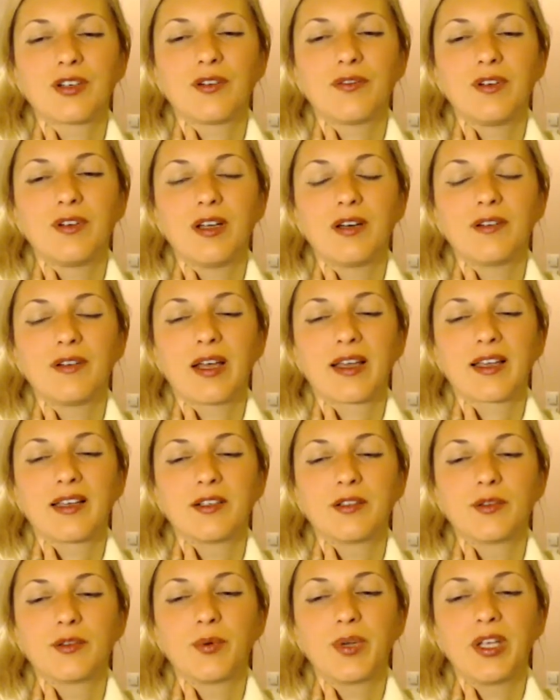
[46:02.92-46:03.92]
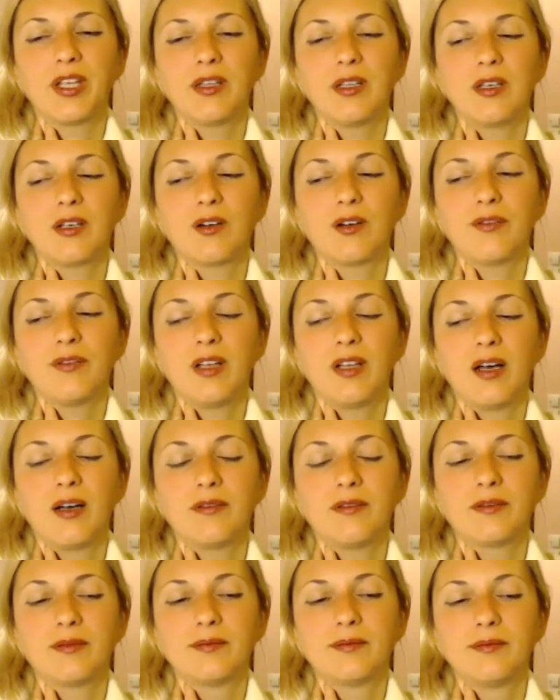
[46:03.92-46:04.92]
of love, like a greeting of
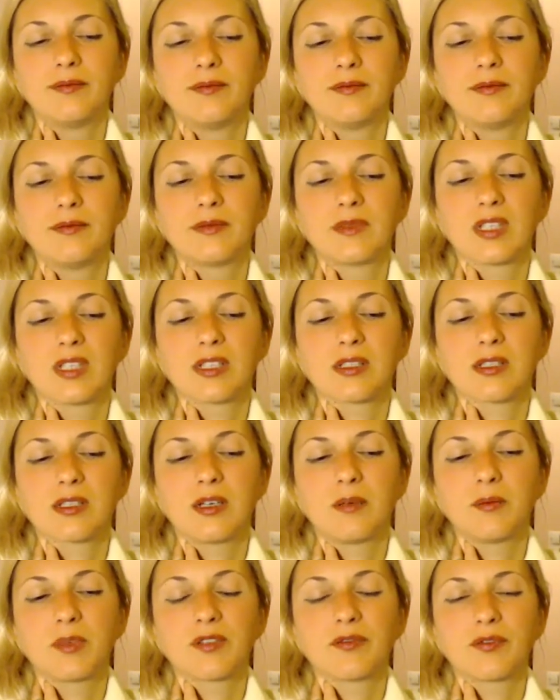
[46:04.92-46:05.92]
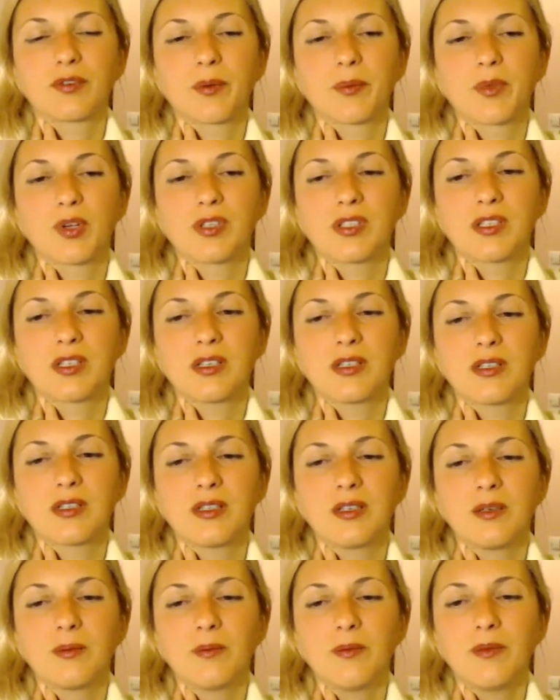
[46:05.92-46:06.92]
love that's coming from your
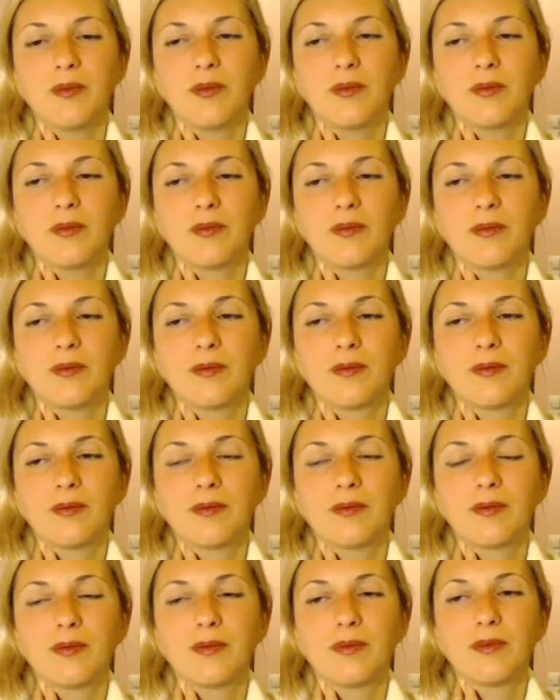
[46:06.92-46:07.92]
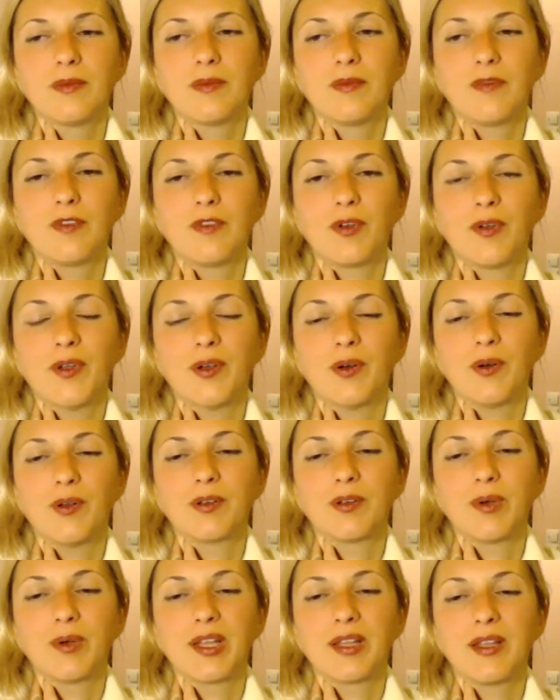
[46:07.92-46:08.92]
system, flowing all the
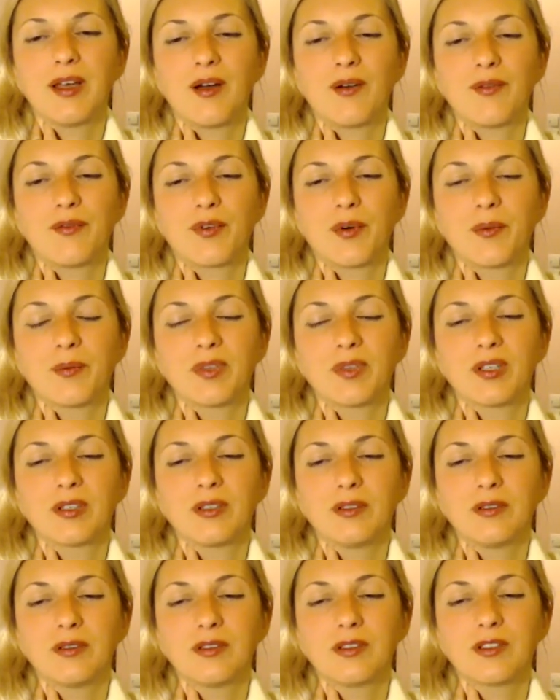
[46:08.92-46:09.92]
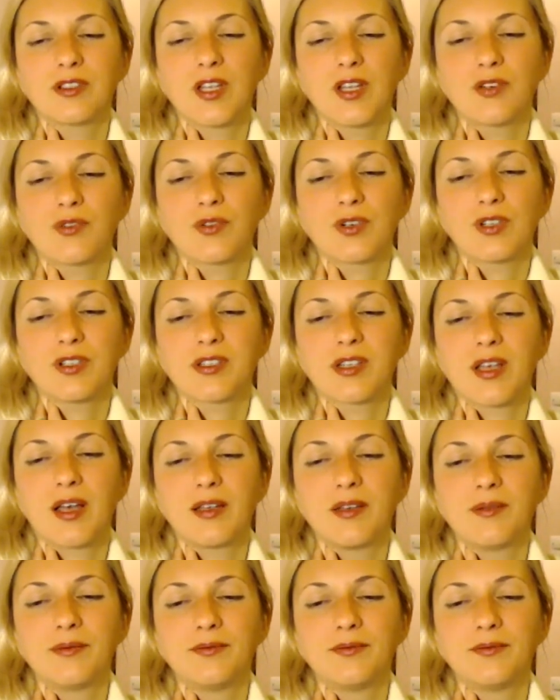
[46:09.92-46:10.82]
way down from the central sun.